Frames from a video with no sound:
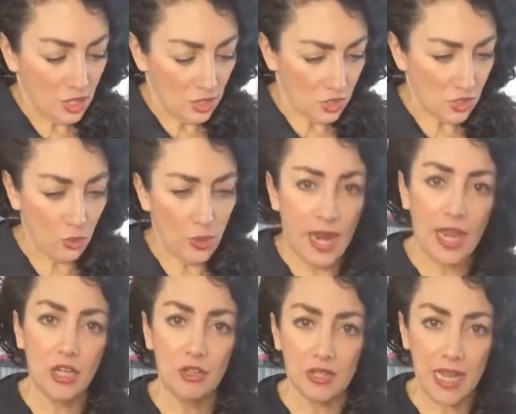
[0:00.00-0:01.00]
So what I
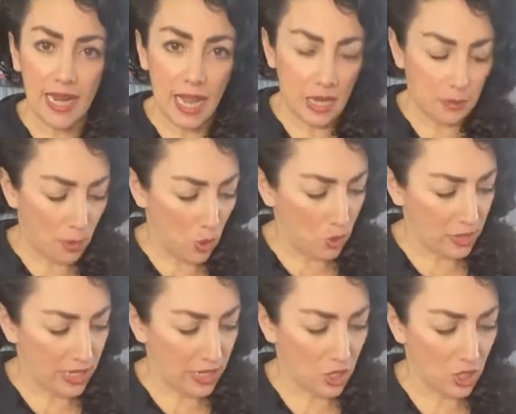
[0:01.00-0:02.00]
do is I got a bowl
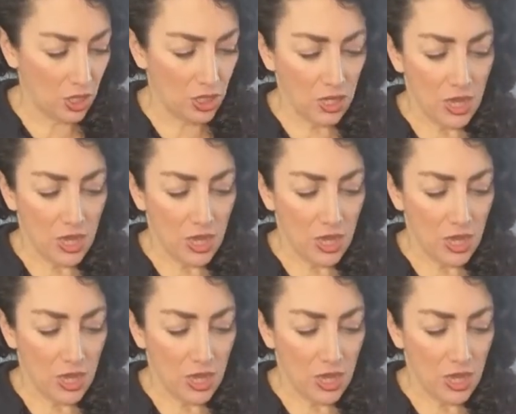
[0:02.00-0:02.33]
here.